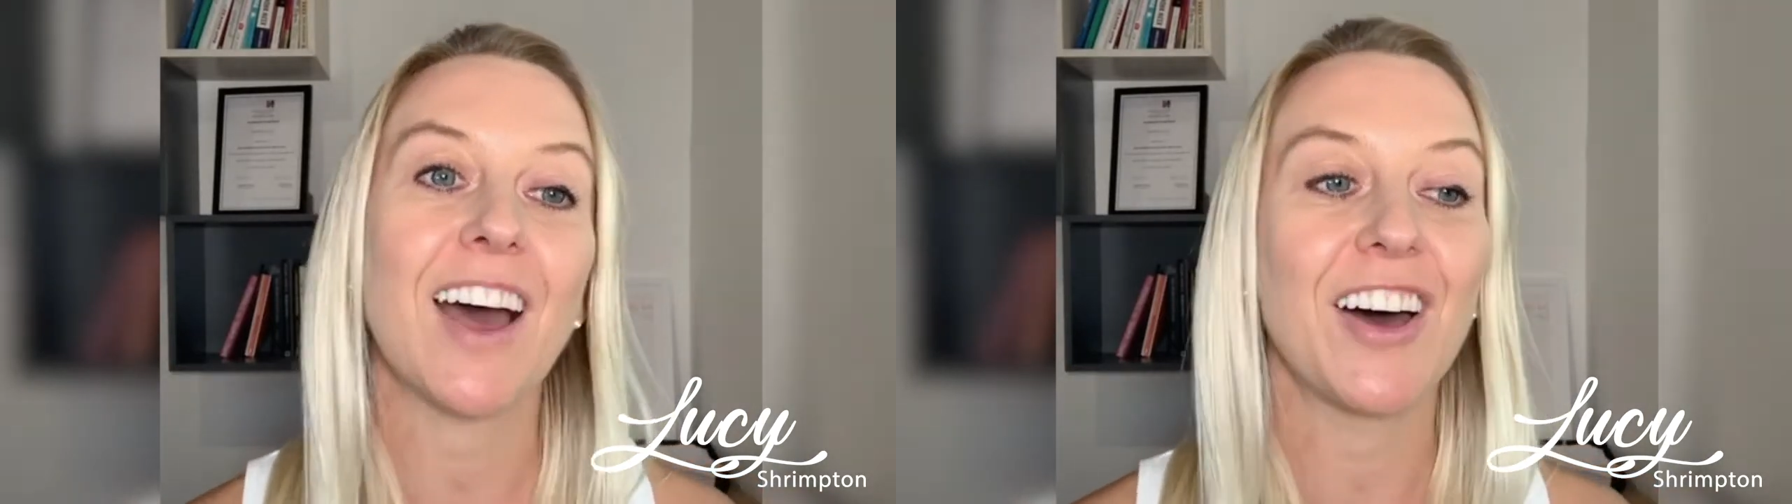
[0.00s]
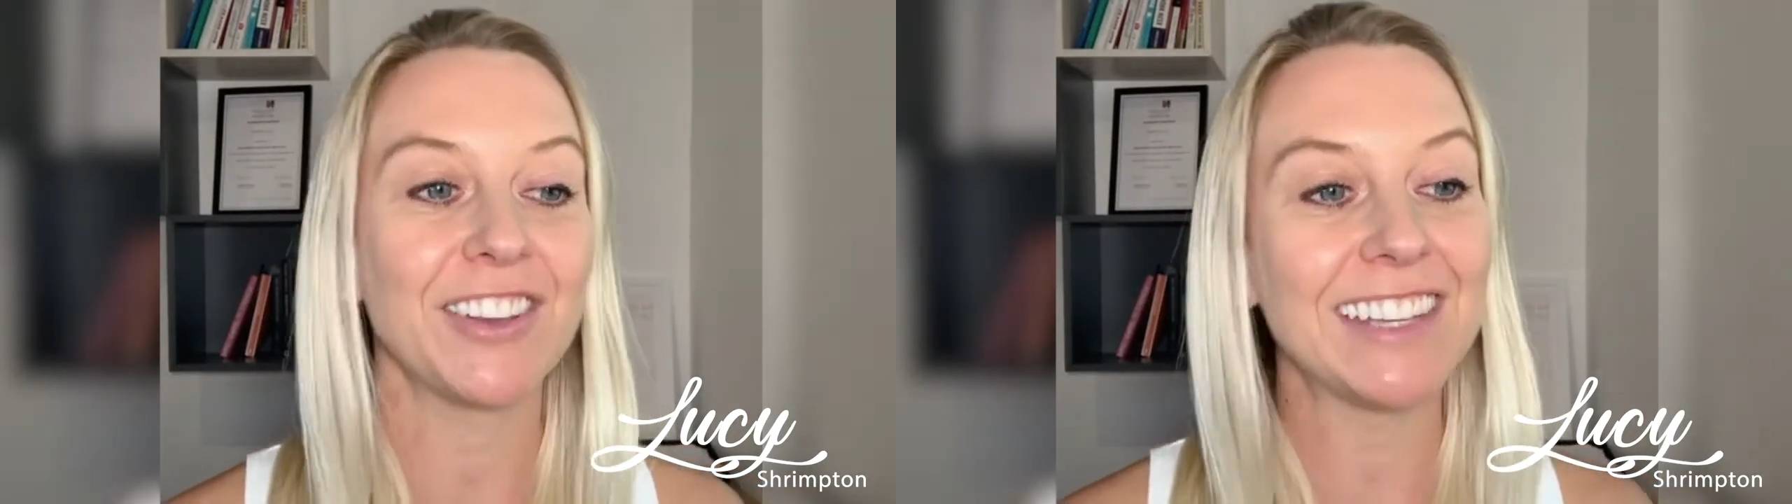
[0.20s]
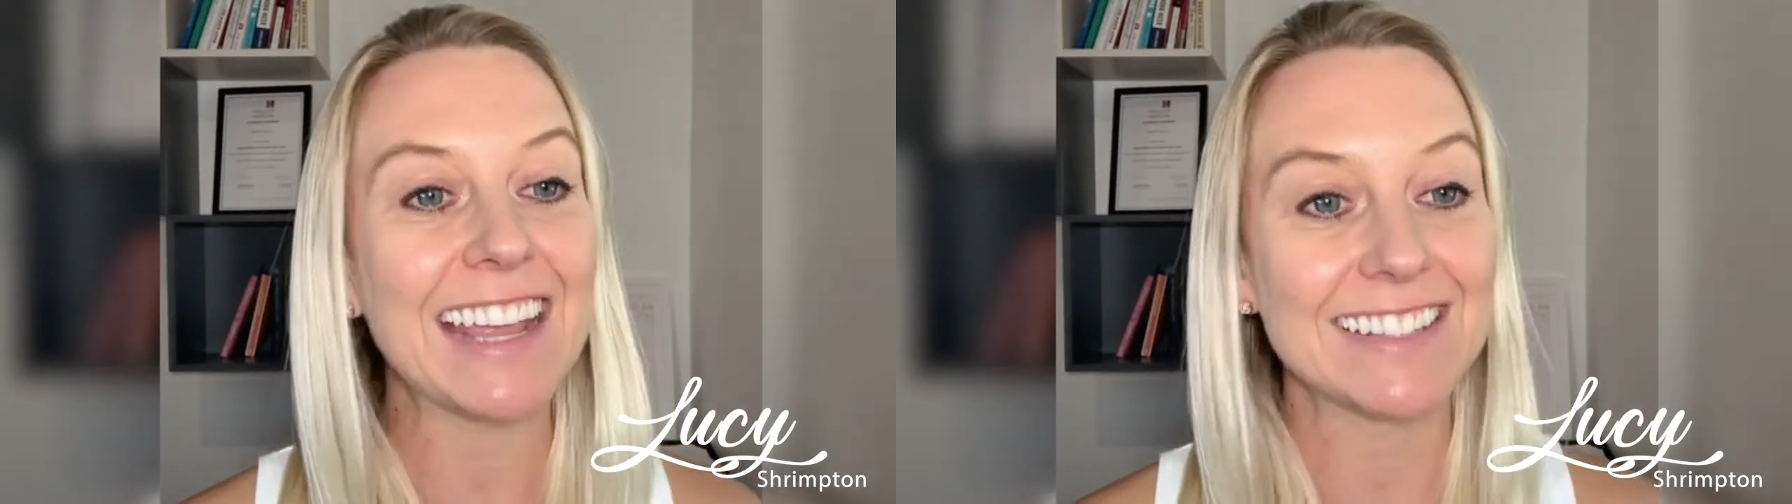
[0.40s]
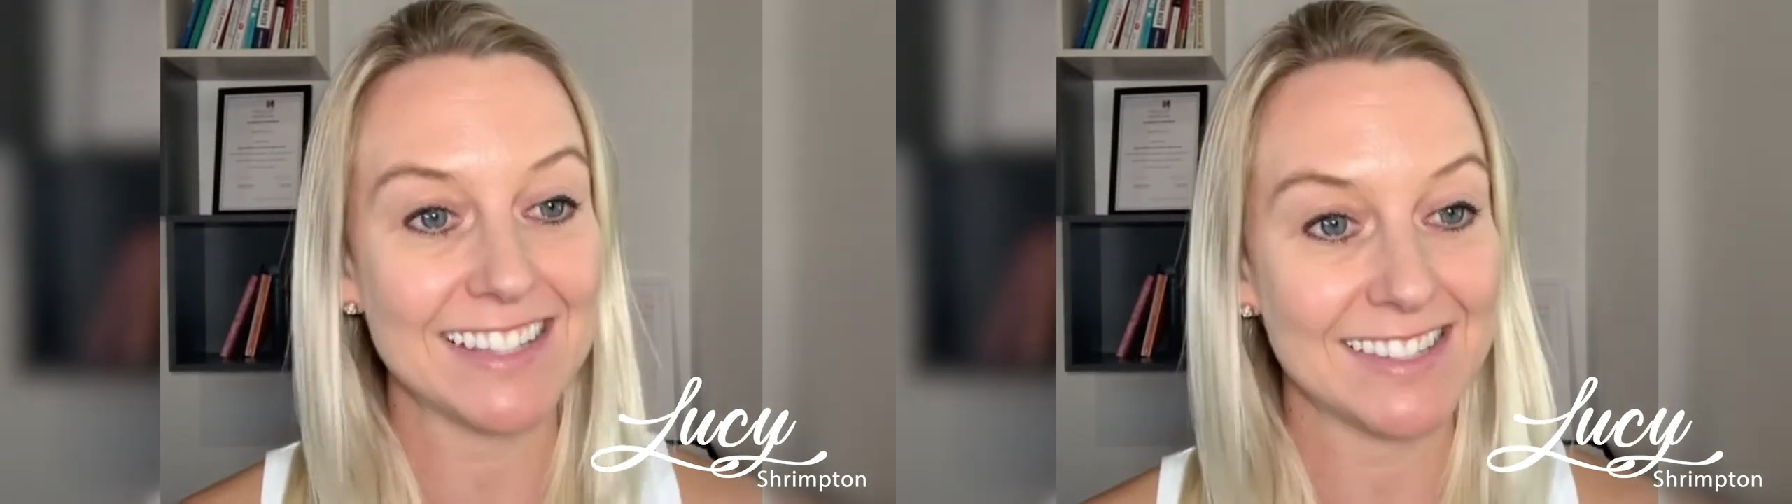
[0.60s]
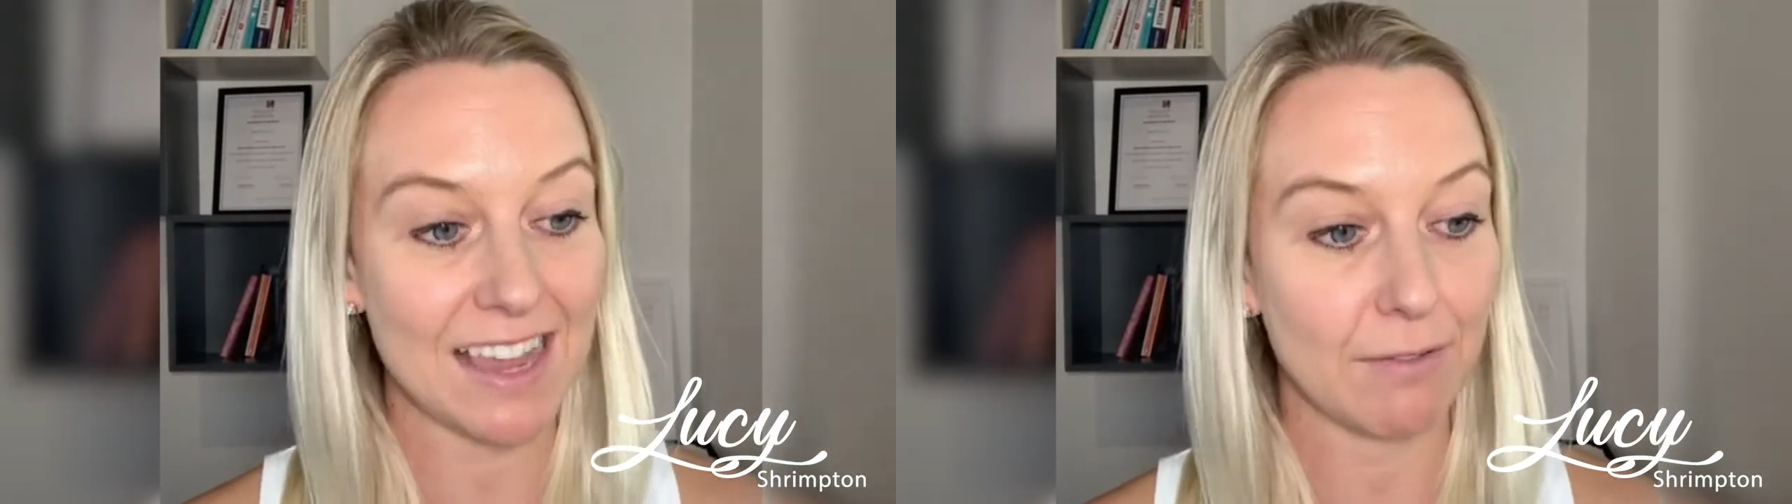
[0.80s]

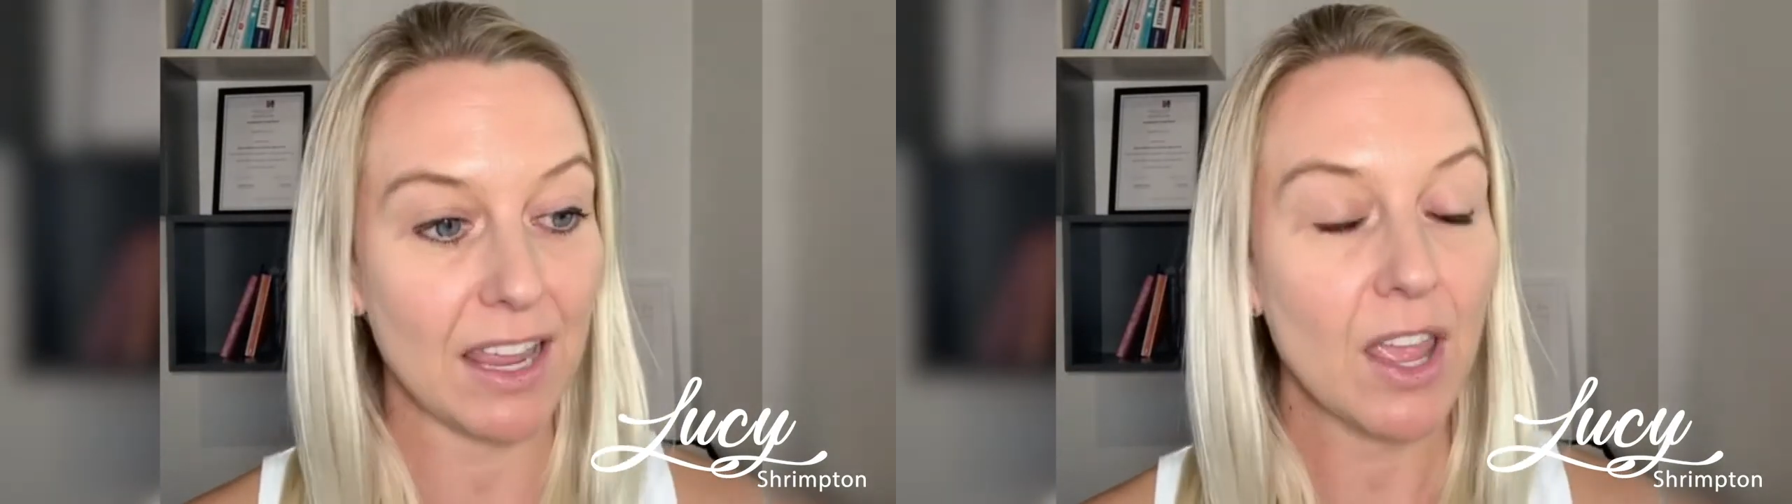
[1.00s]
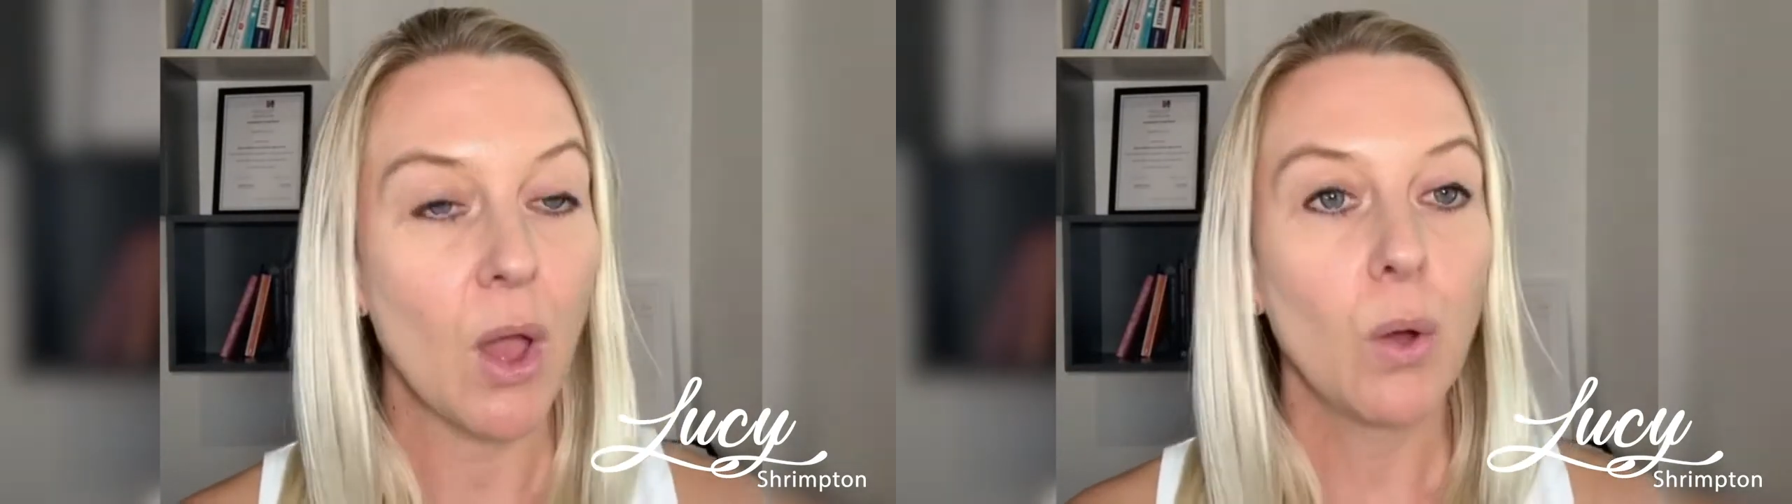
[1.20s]
unnecessary,